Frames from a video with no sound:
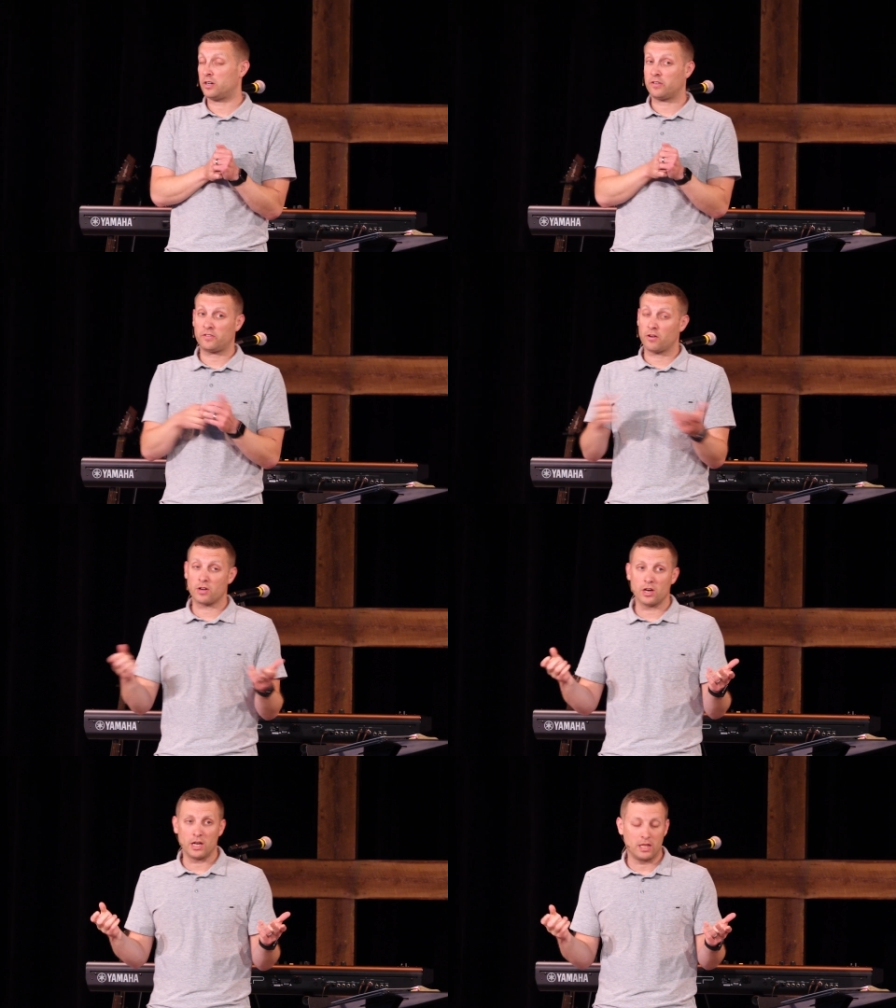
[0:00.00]
And it's so
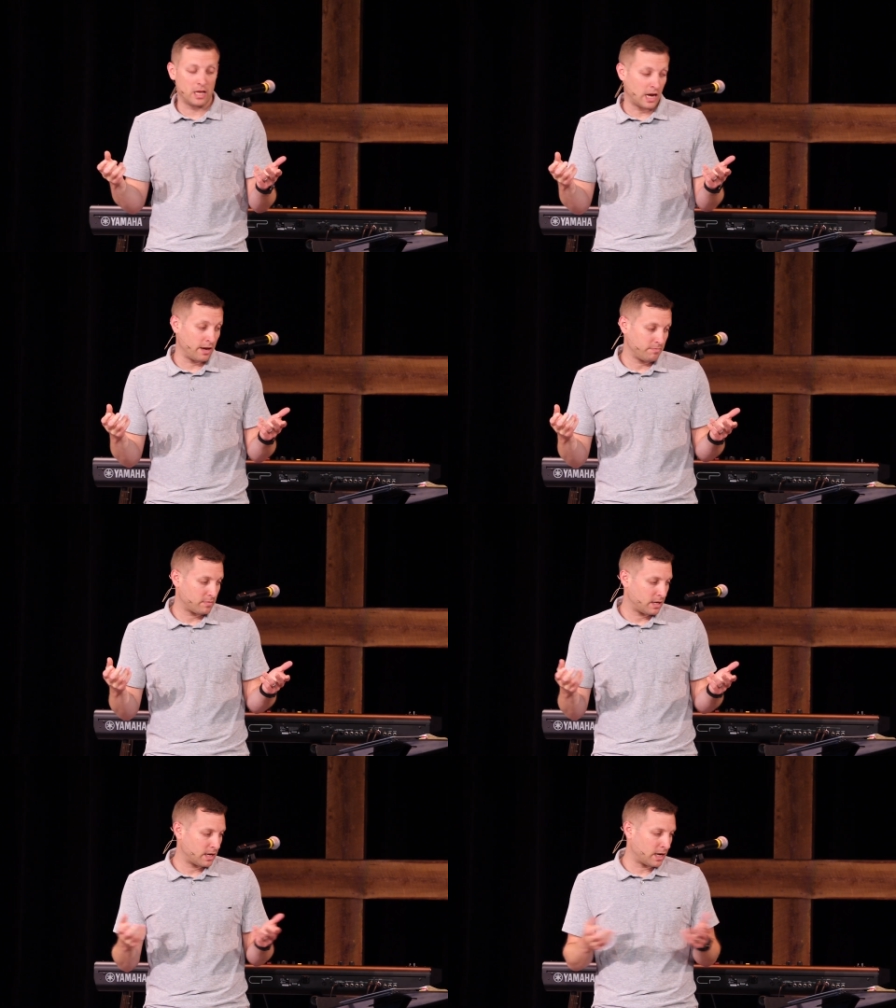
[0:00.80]
good that I,
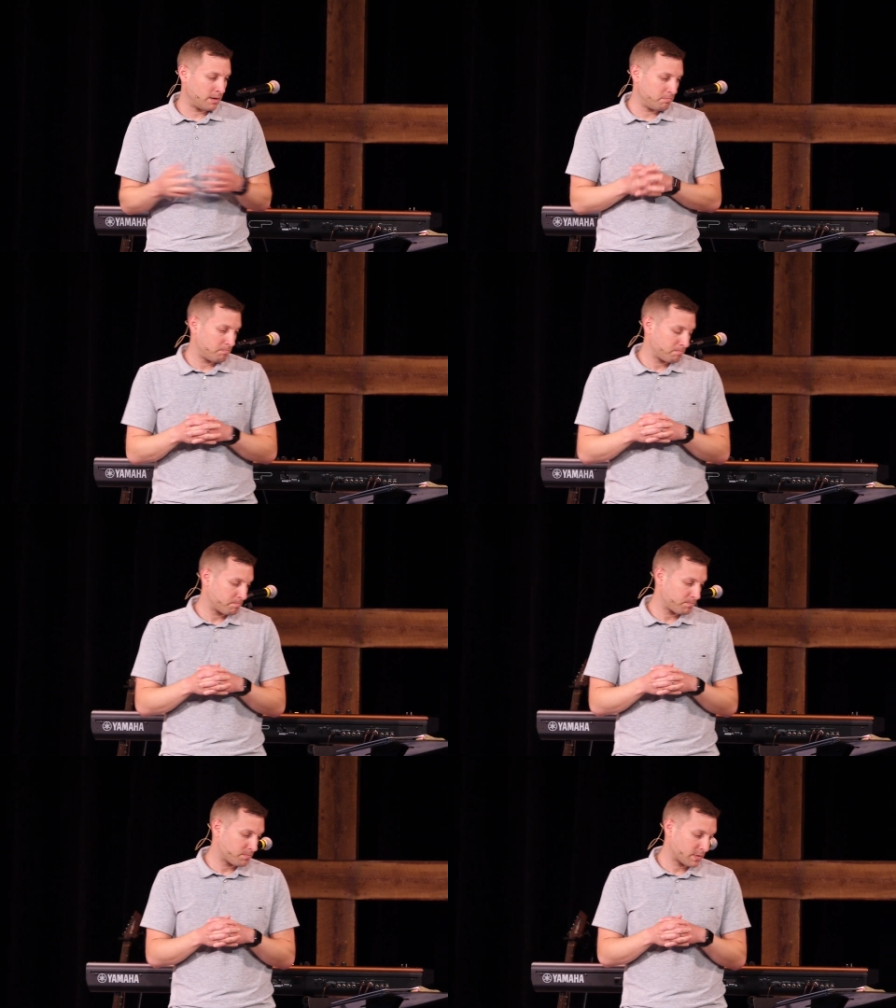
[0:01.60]
um,
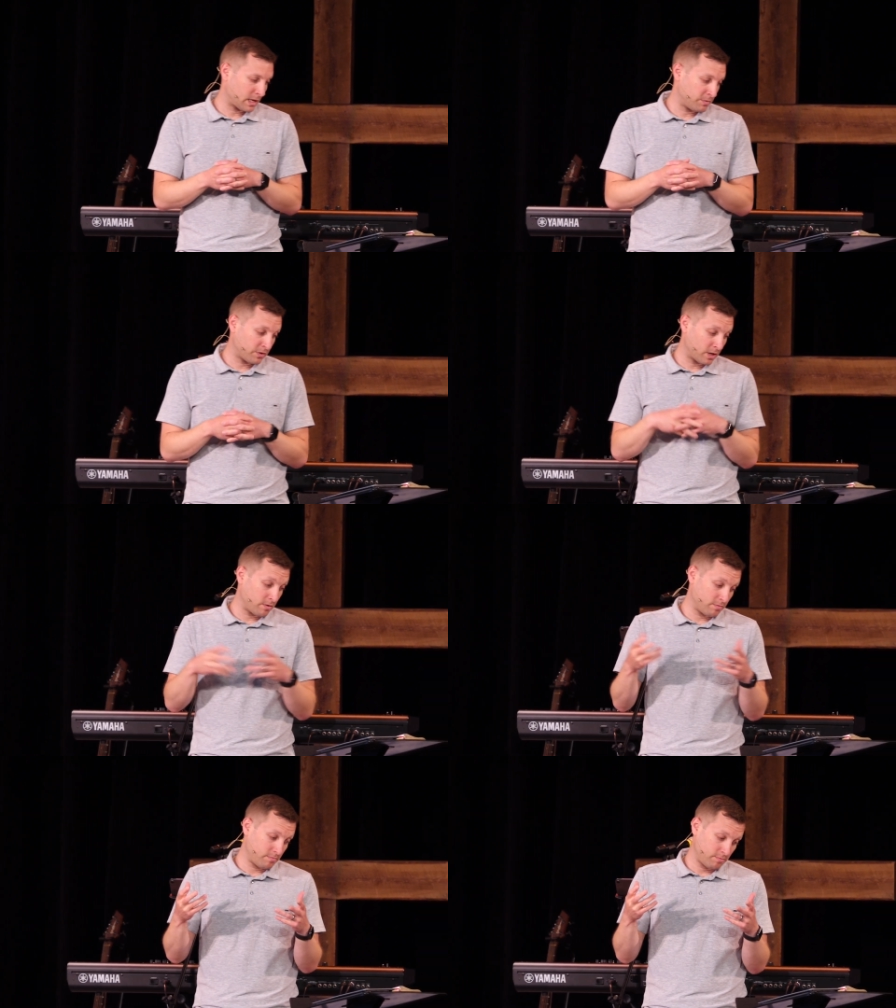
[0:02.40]
I'm just
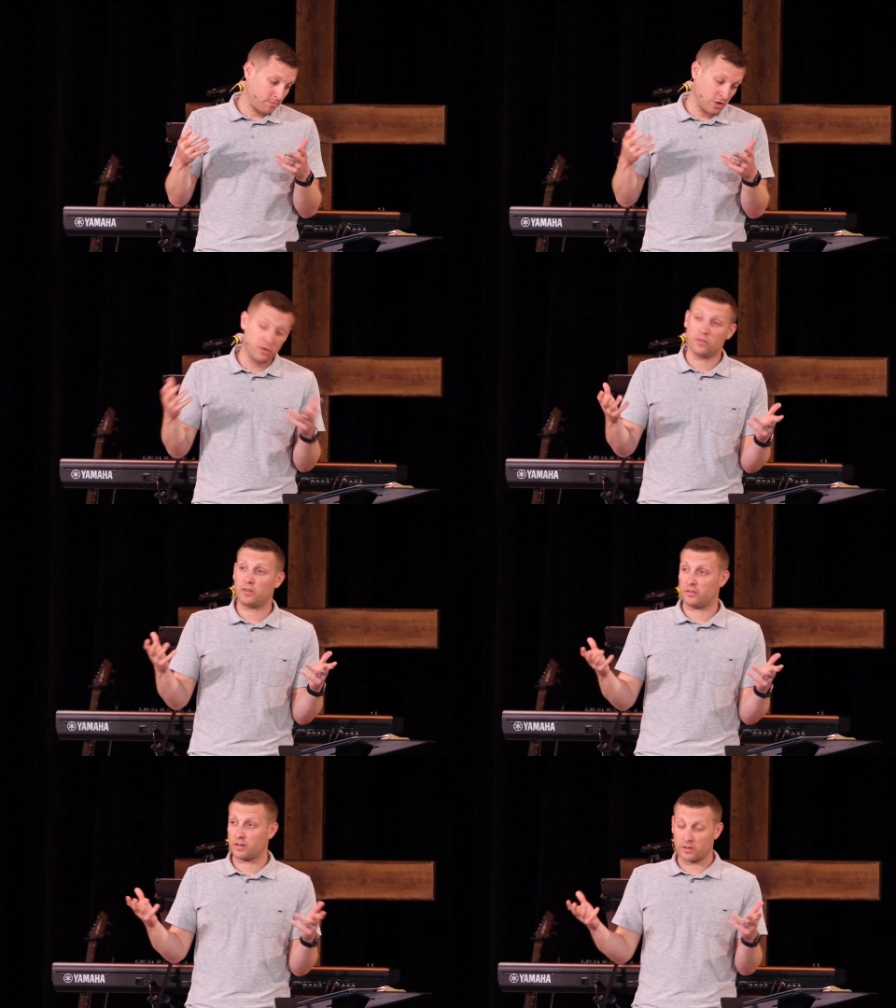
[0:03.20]
going to use
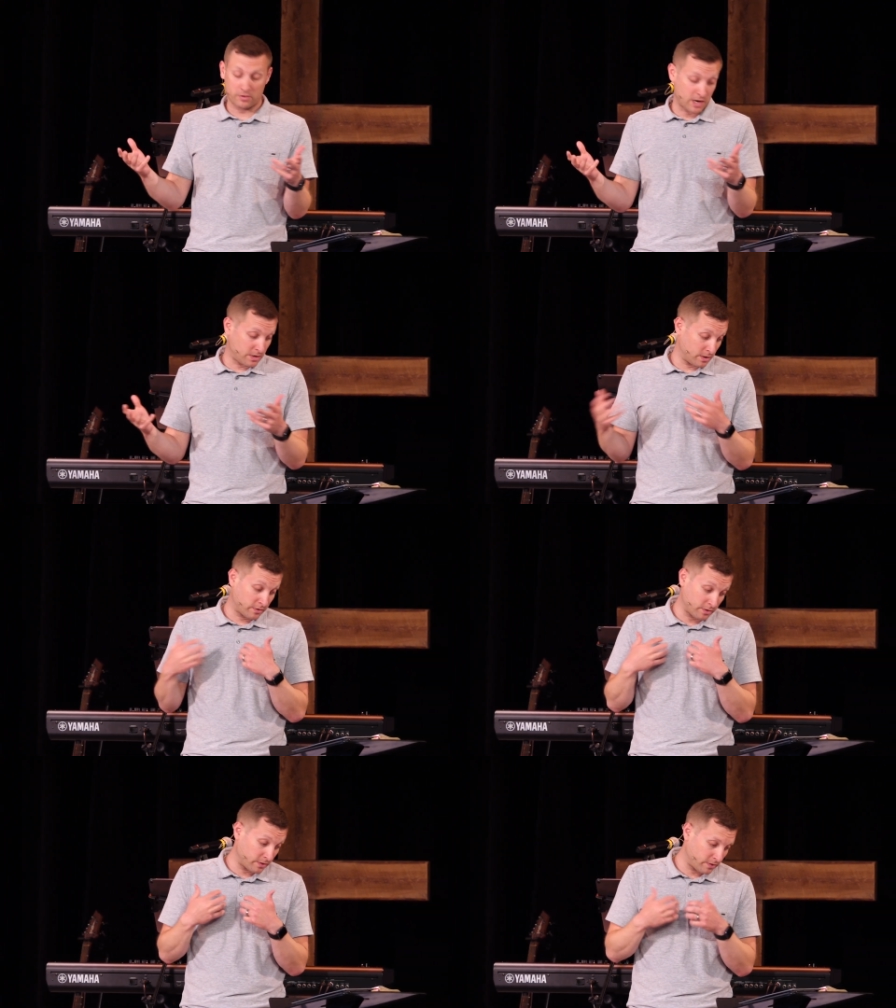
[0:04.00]
his illustration.
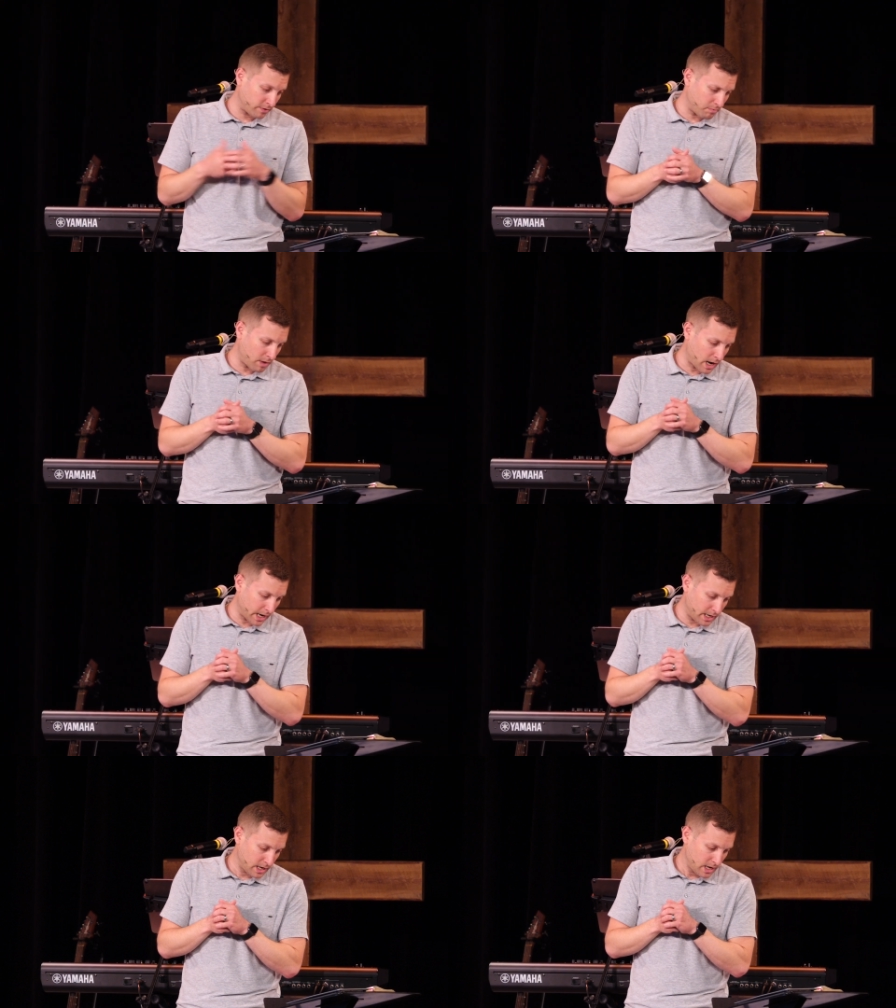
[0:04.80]
So this isn't
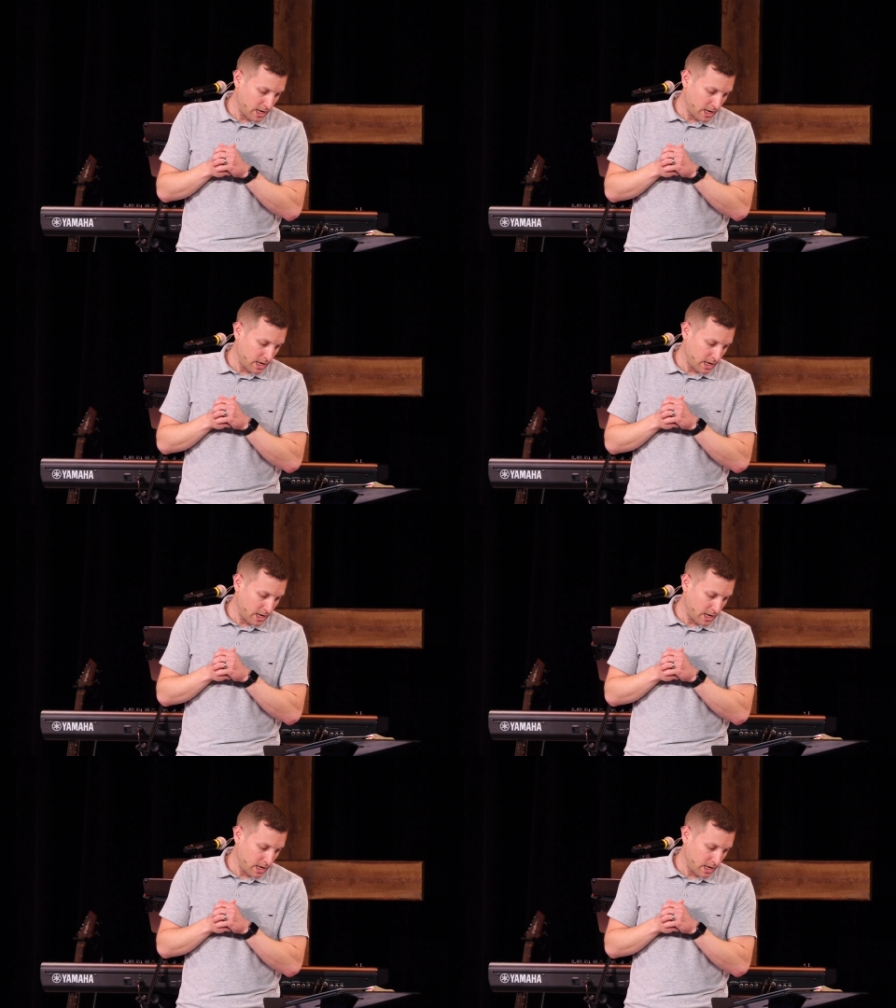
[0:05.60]
mine.